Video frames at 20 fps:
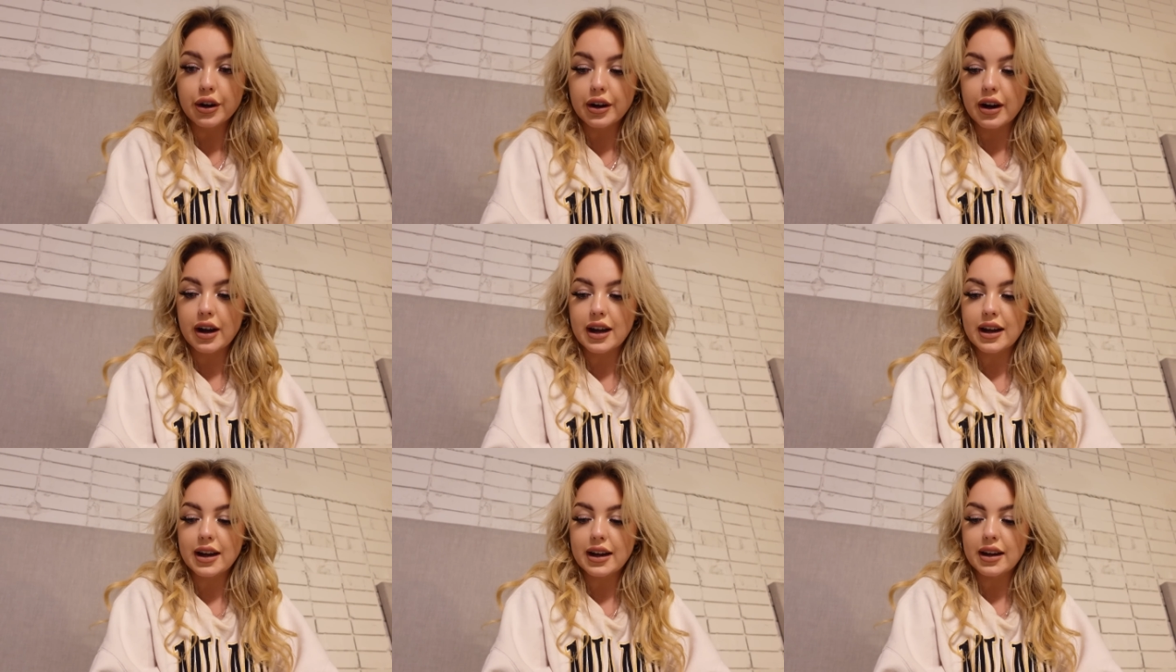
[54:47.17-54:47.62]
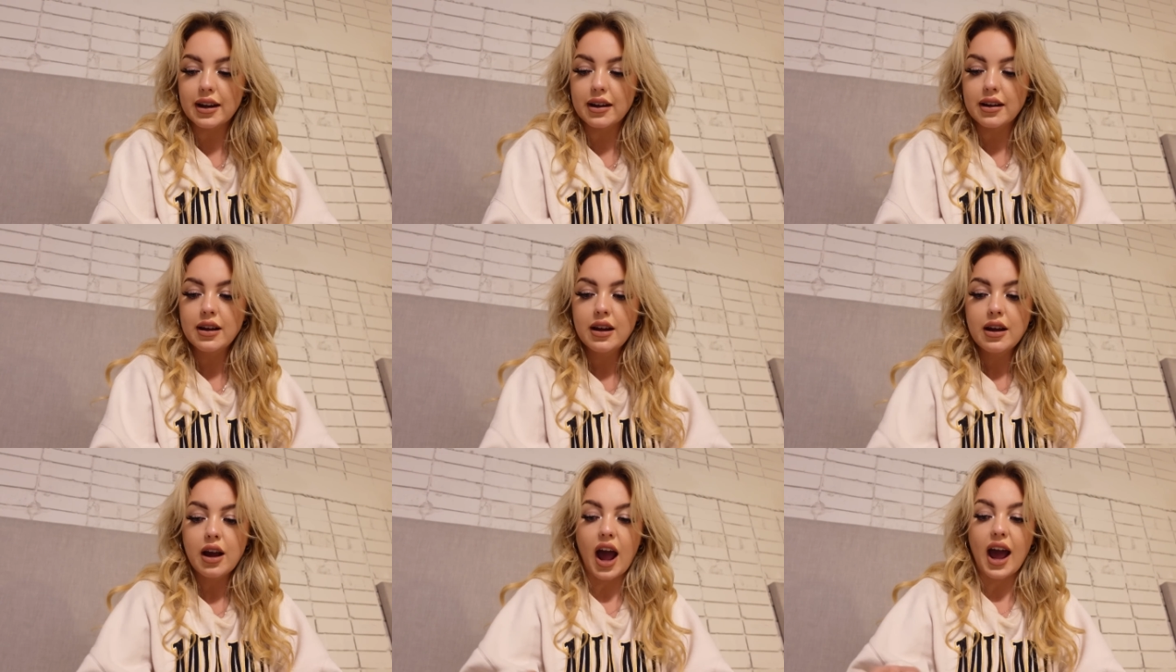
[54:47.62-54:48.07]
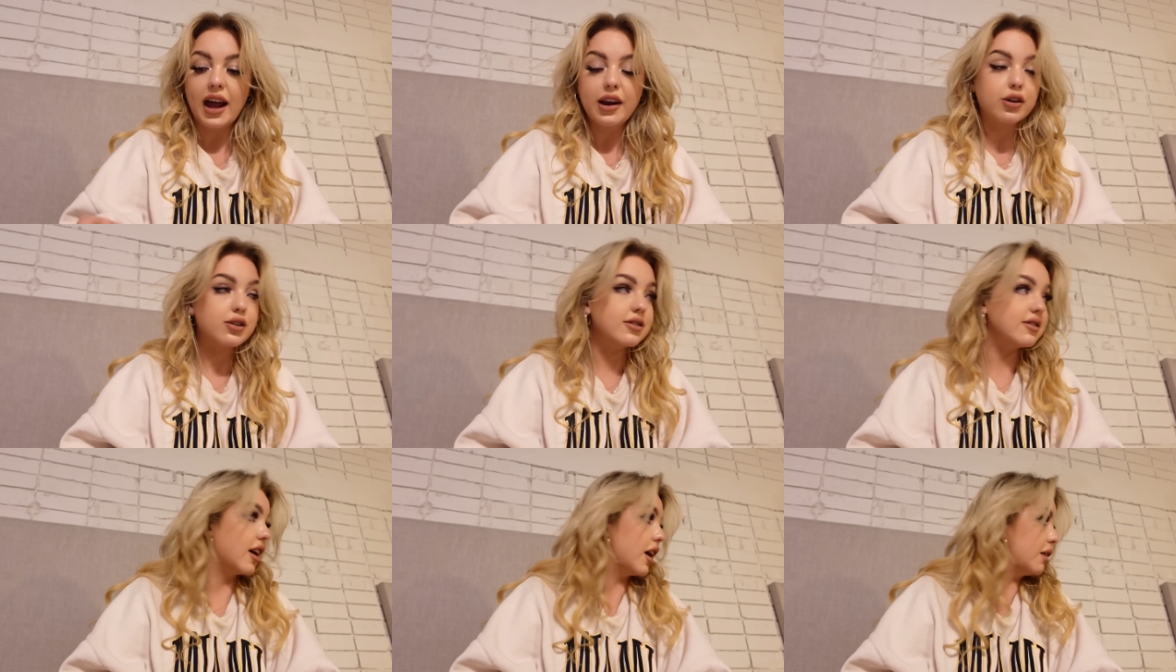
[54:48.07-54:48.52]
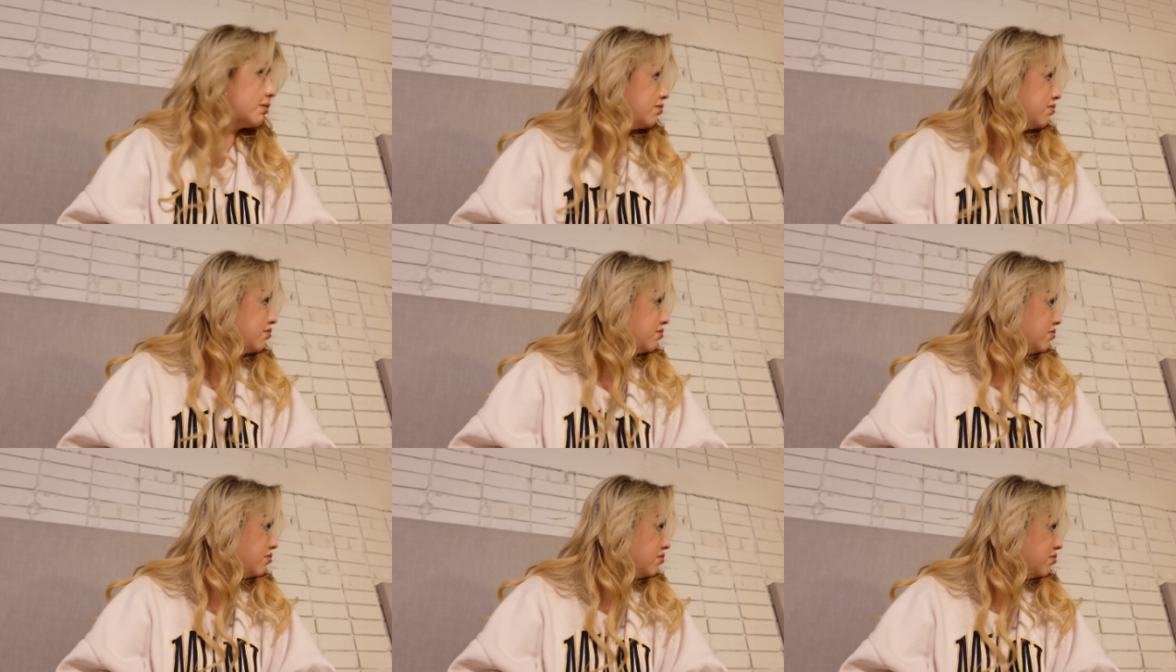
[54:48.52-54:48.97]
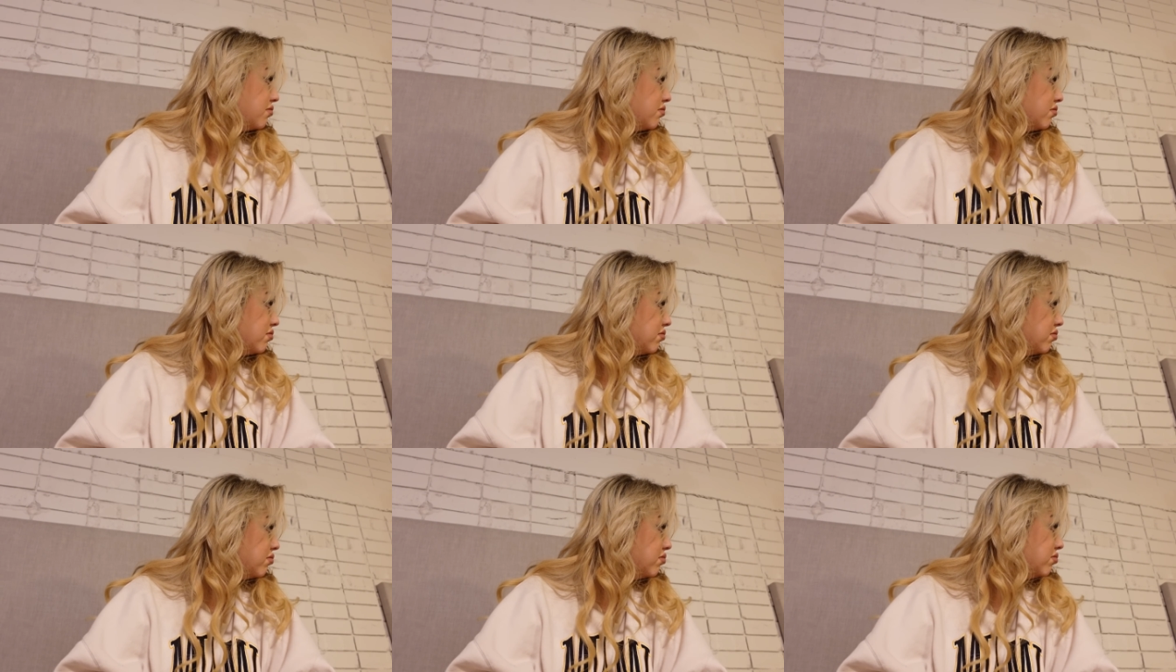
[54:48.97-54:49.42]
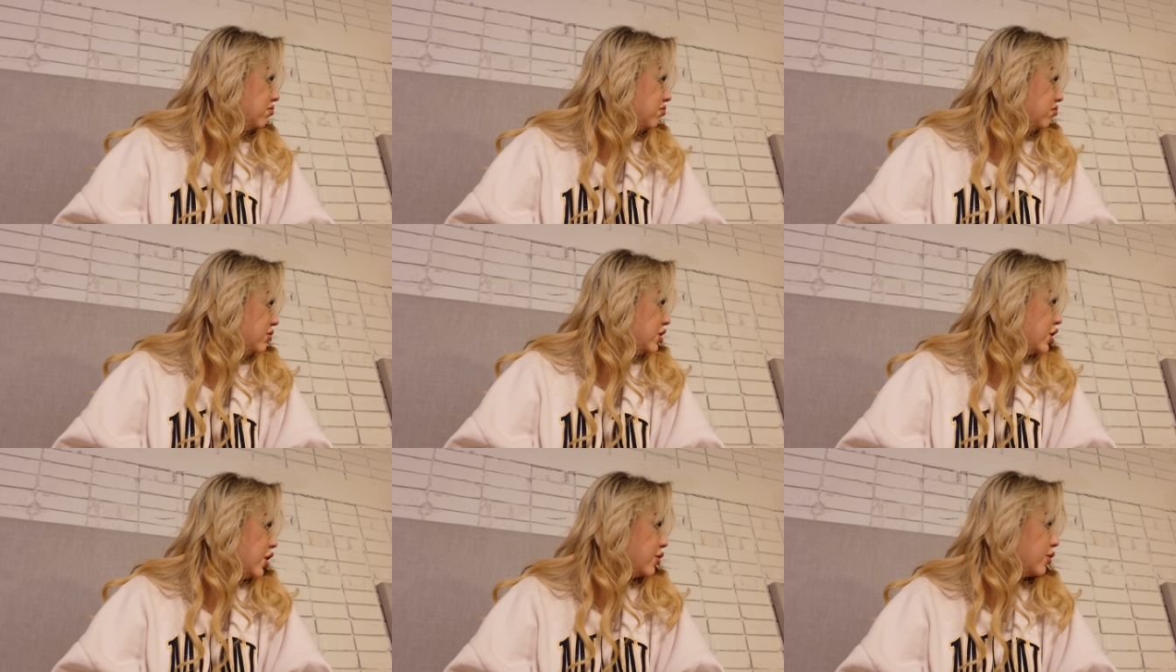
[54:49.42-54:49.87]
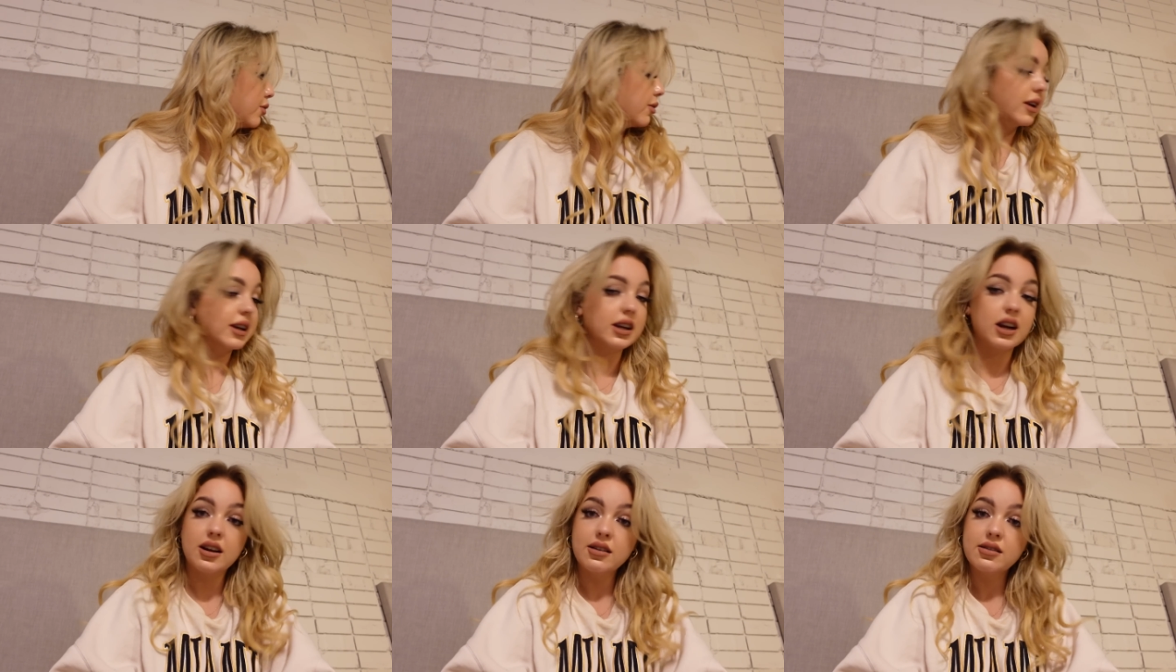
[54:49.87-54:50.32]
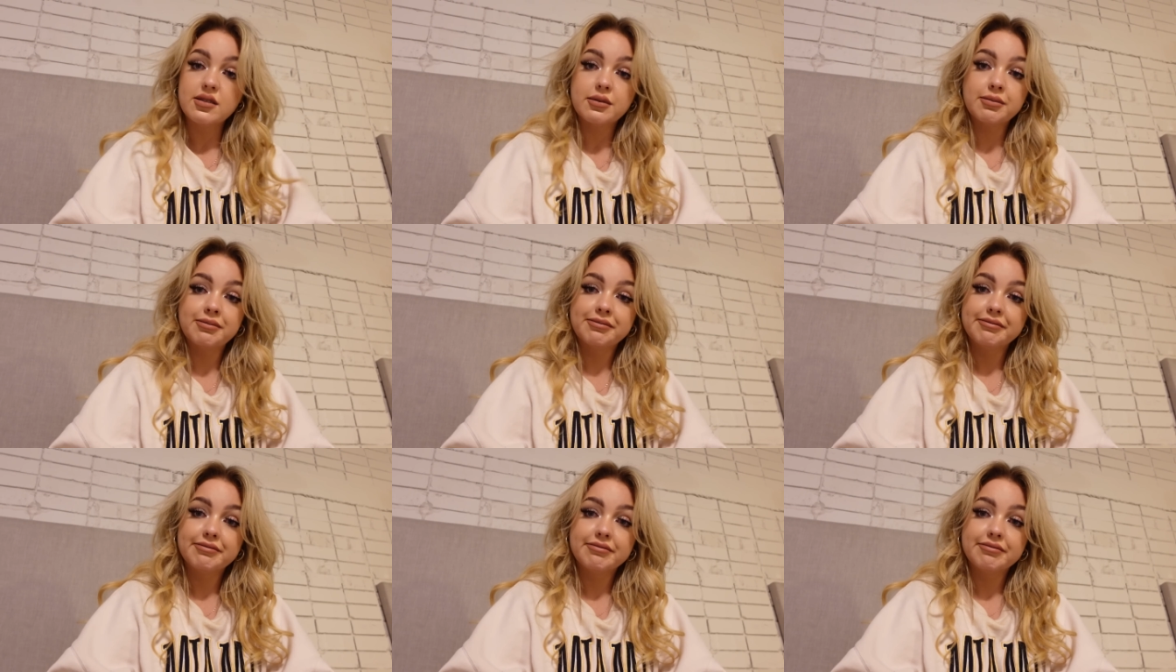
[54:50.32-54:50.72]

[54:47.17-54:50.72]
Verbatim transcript: I I had a good time. Girls were really nice.